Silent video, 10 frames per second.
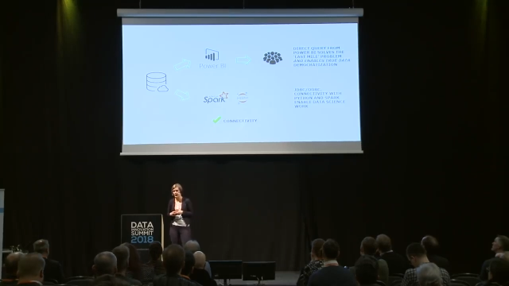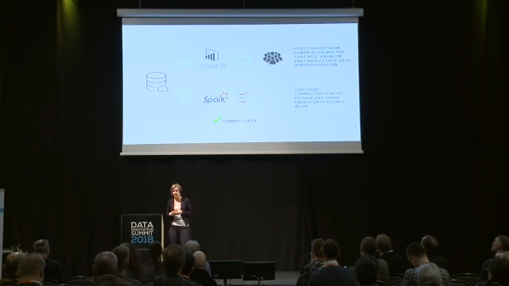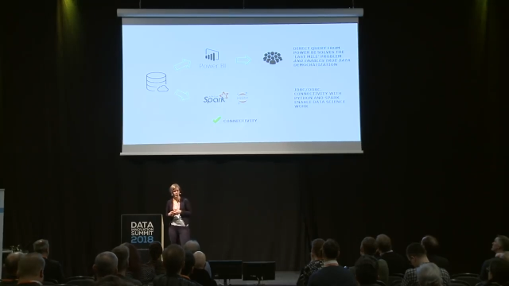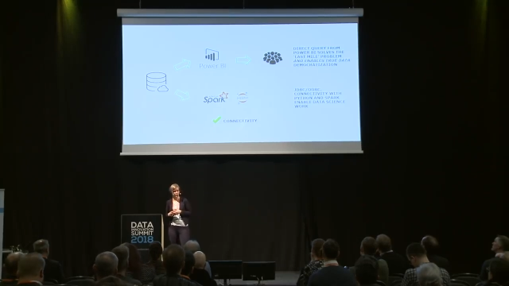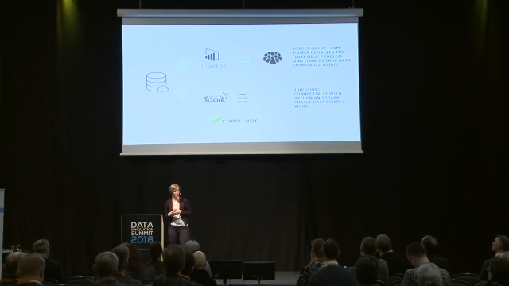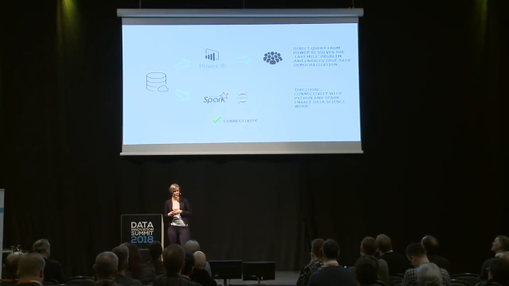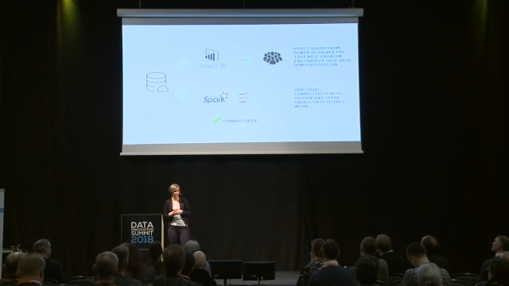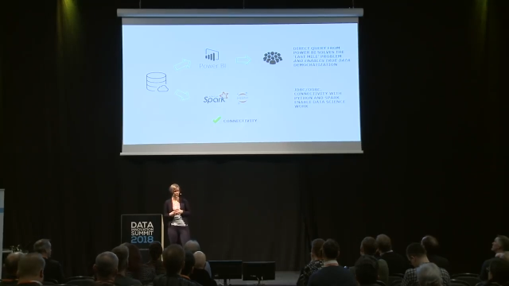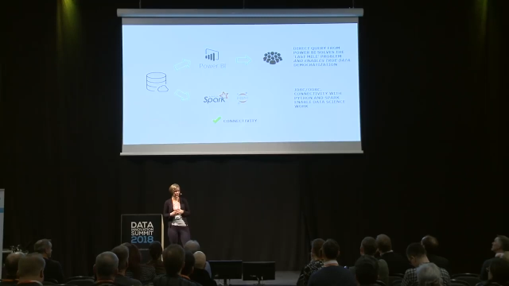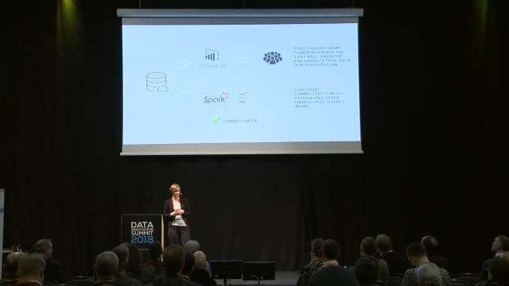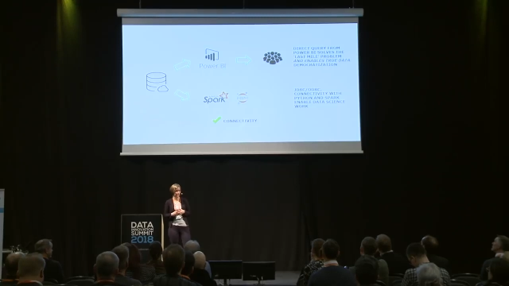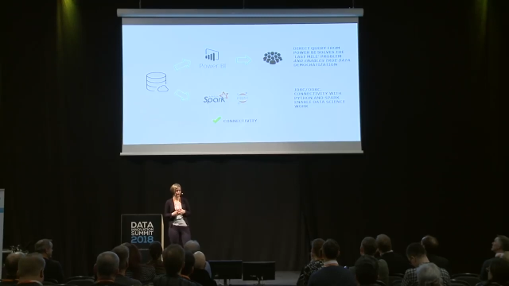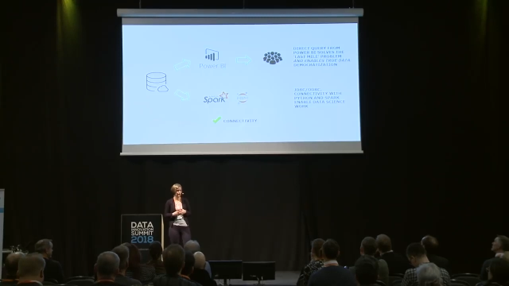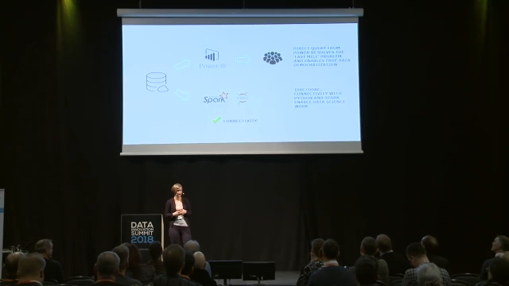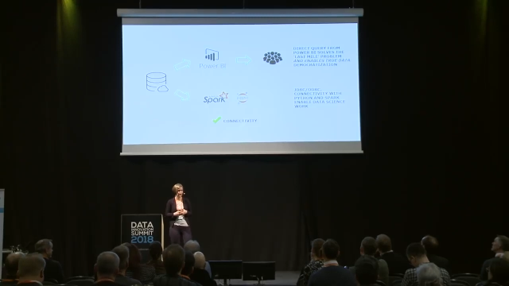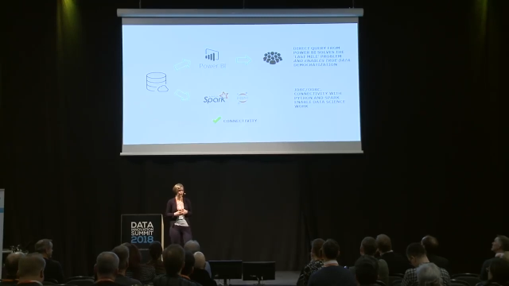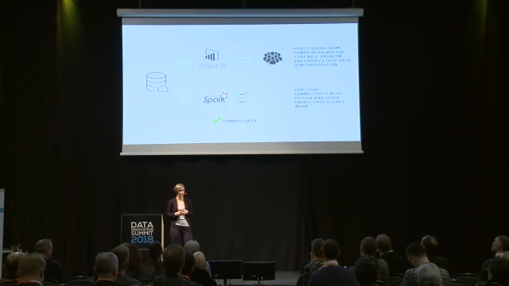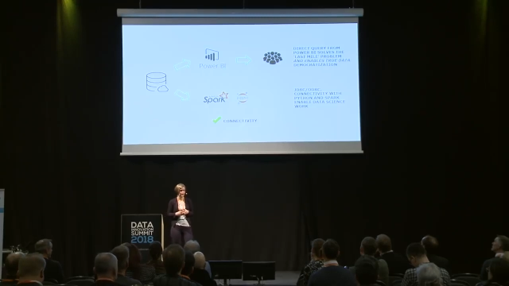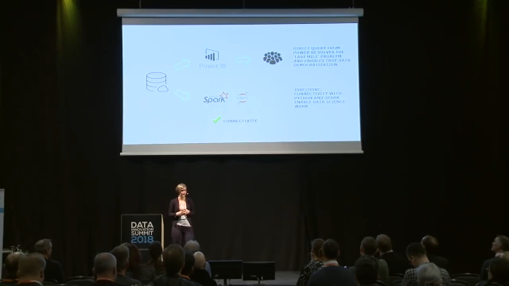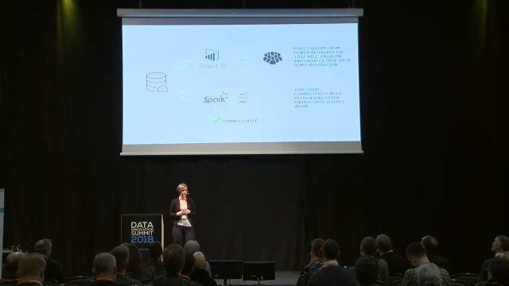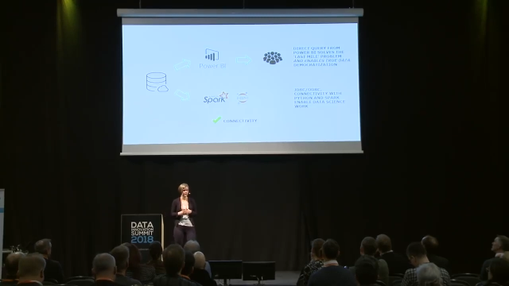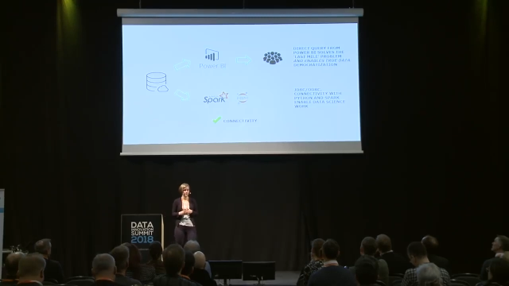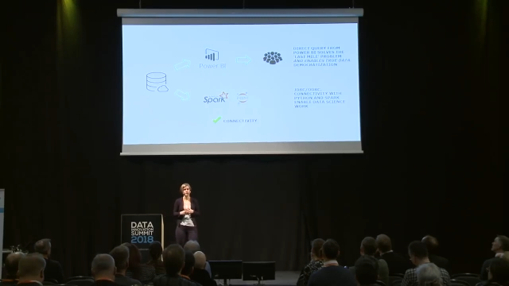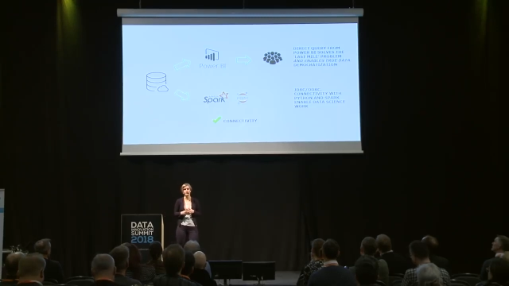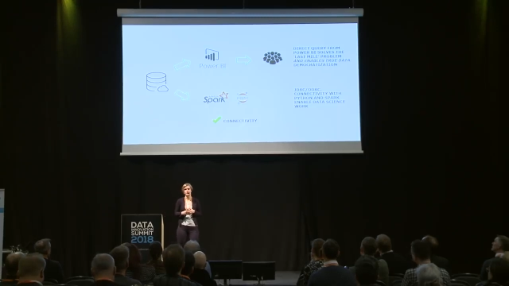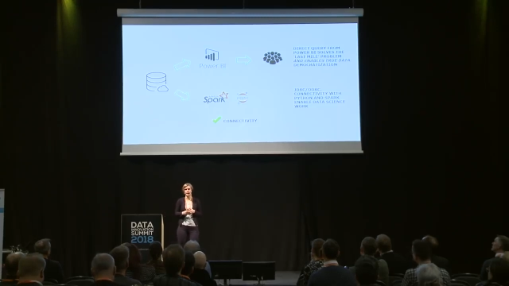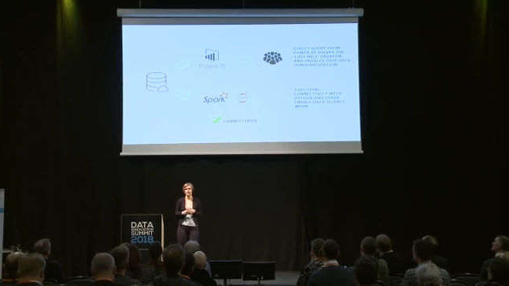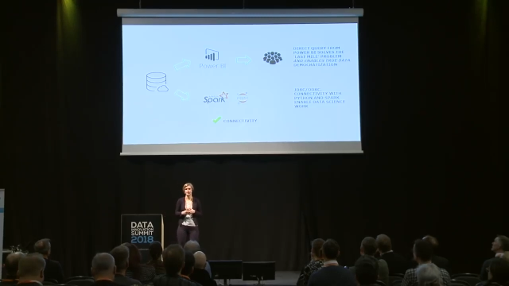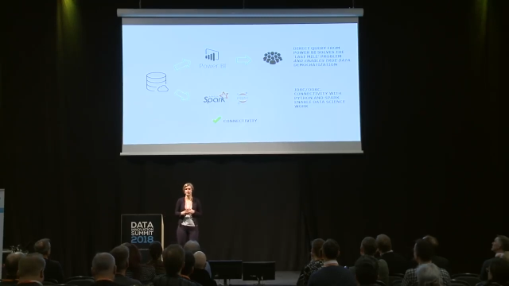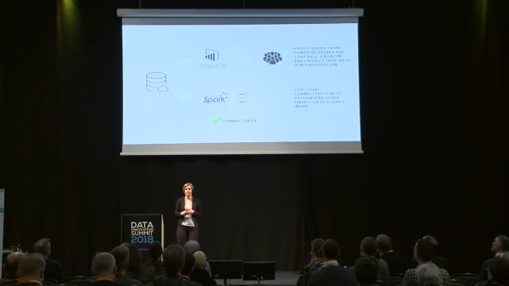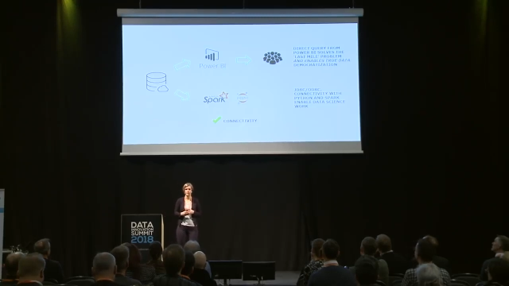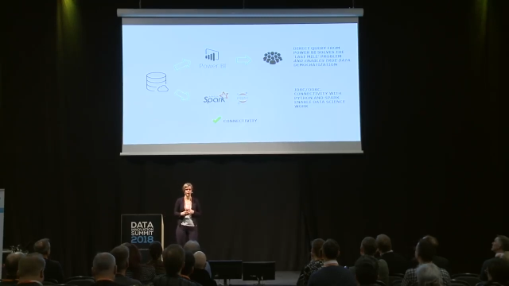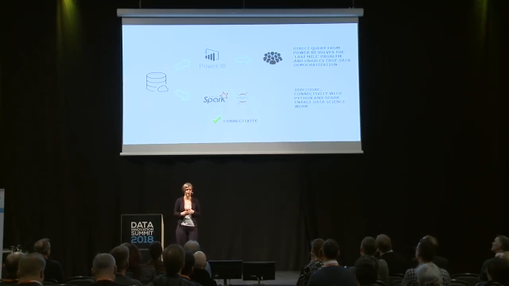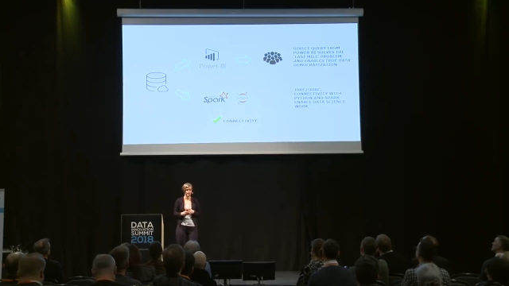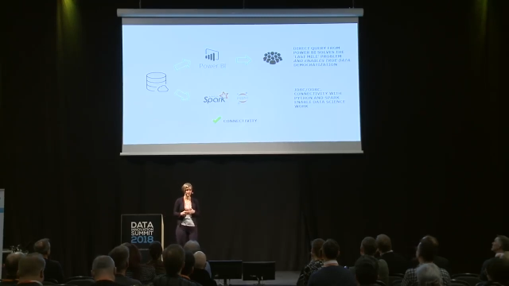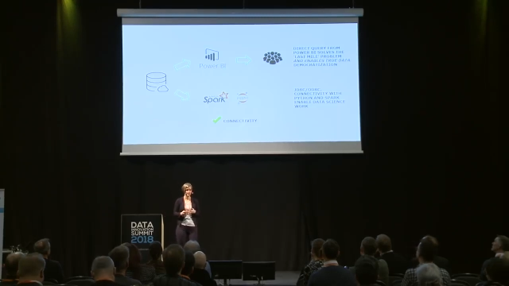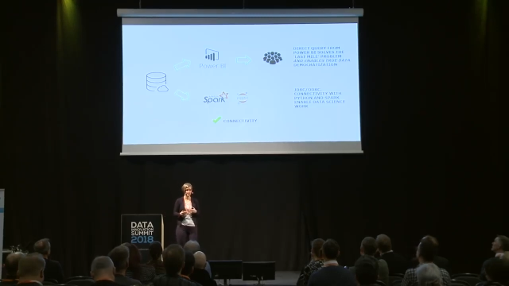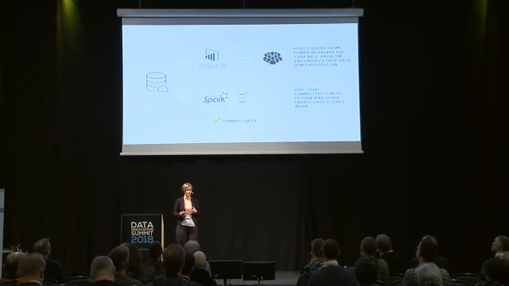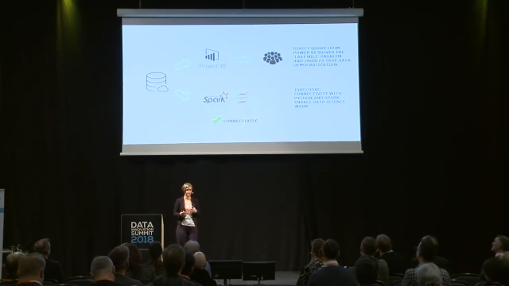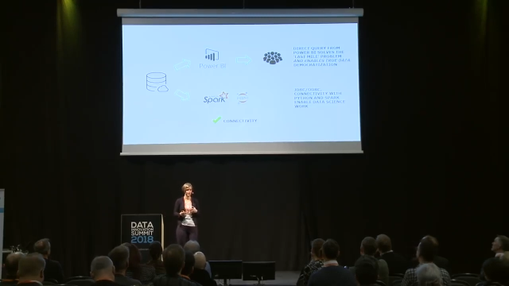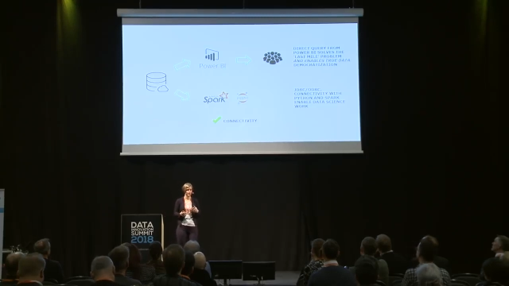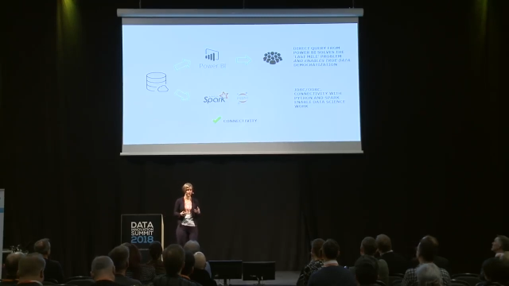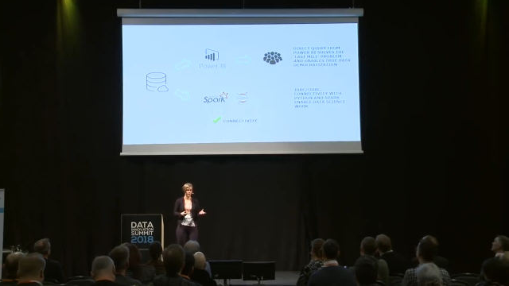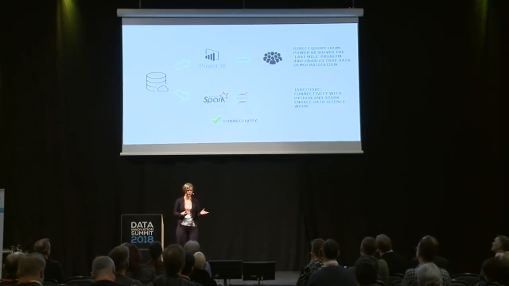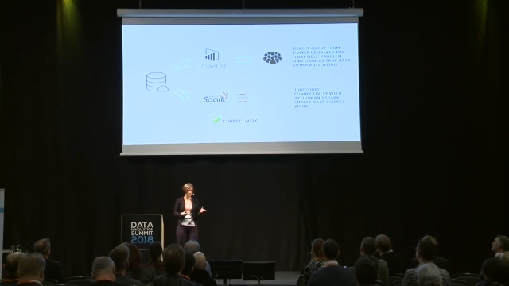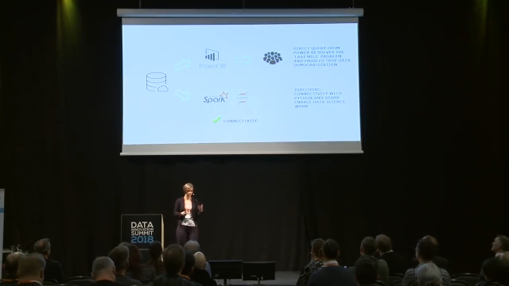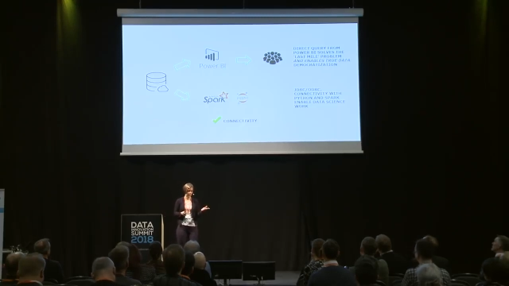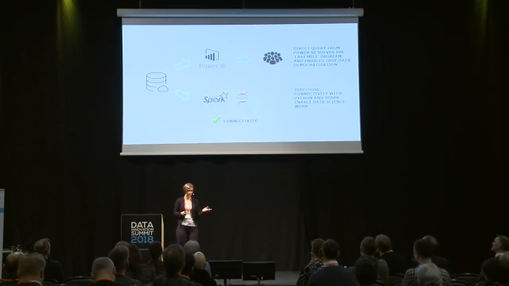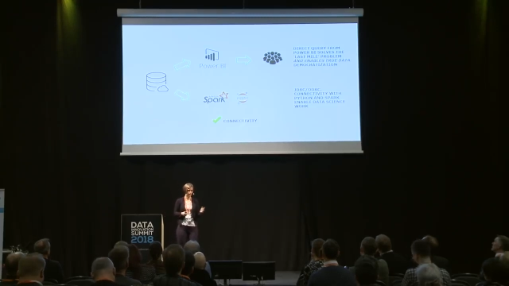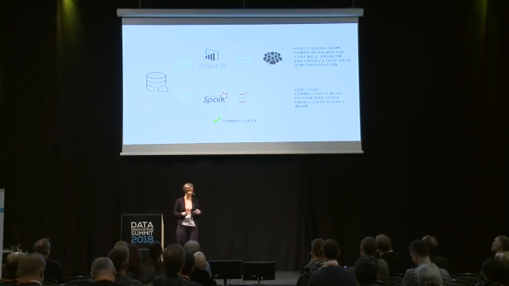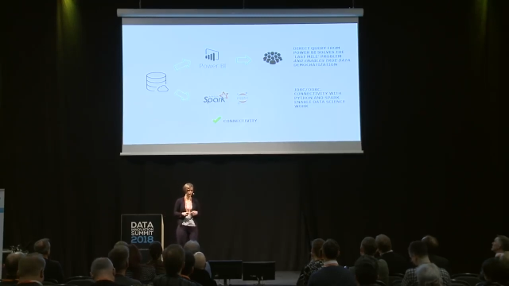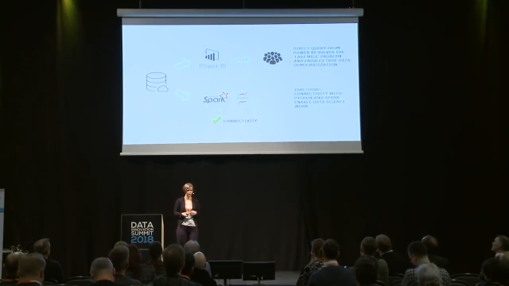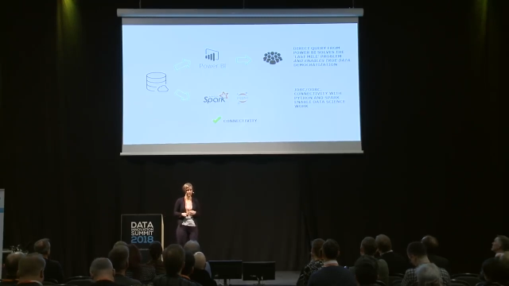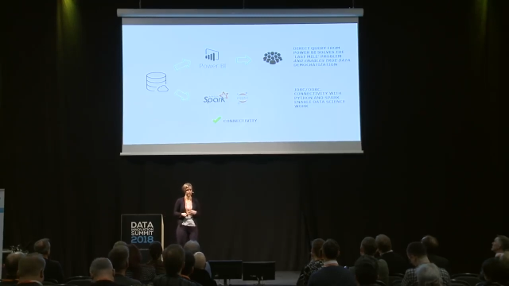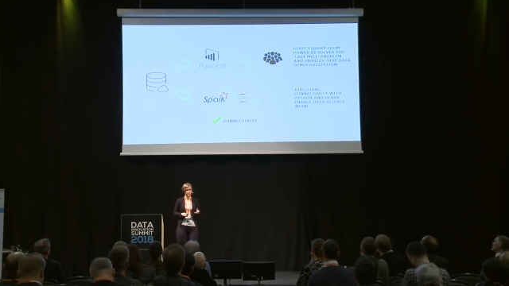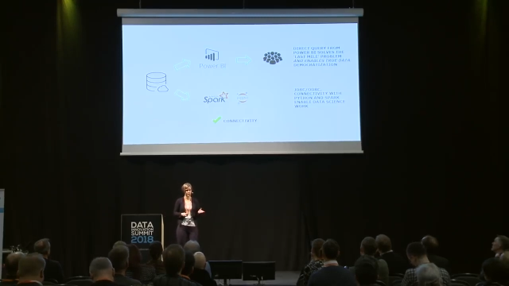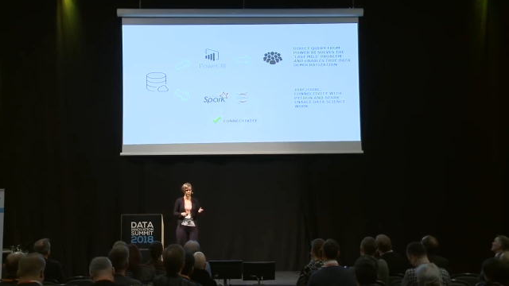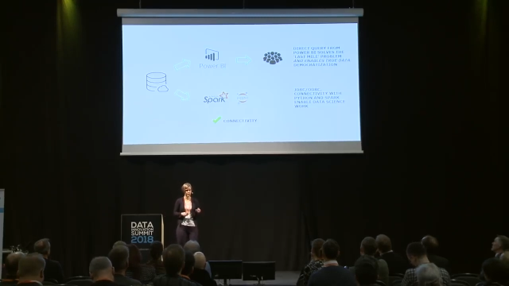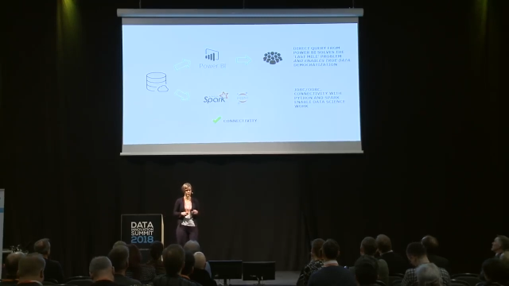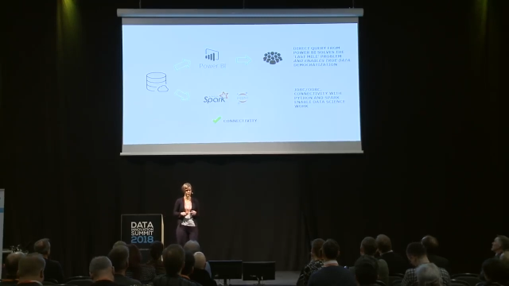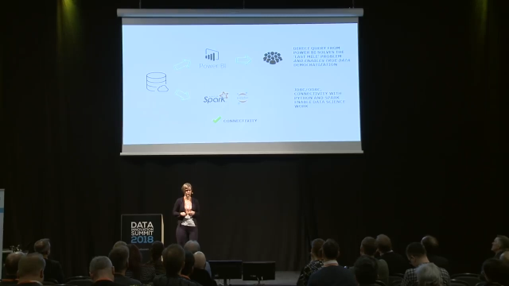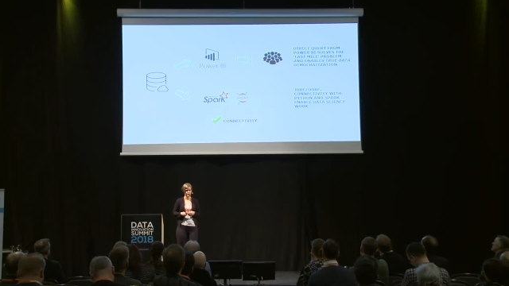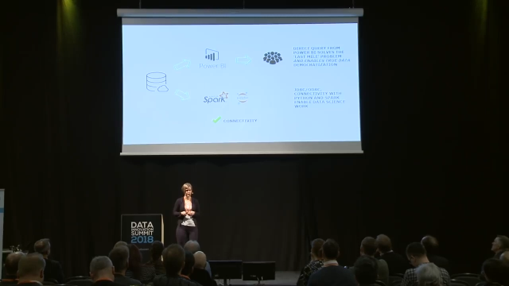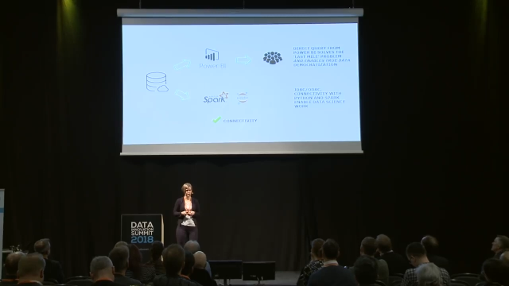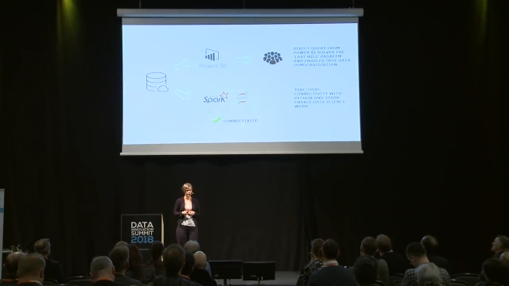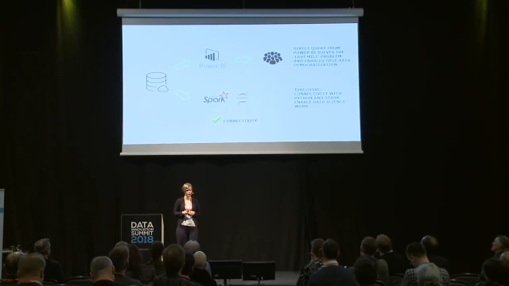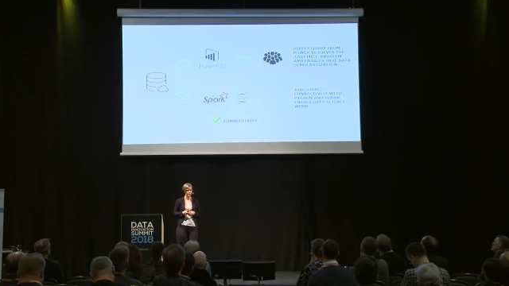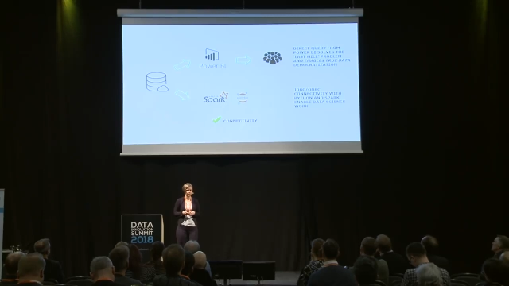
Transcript: Nobody's mouth can be seen.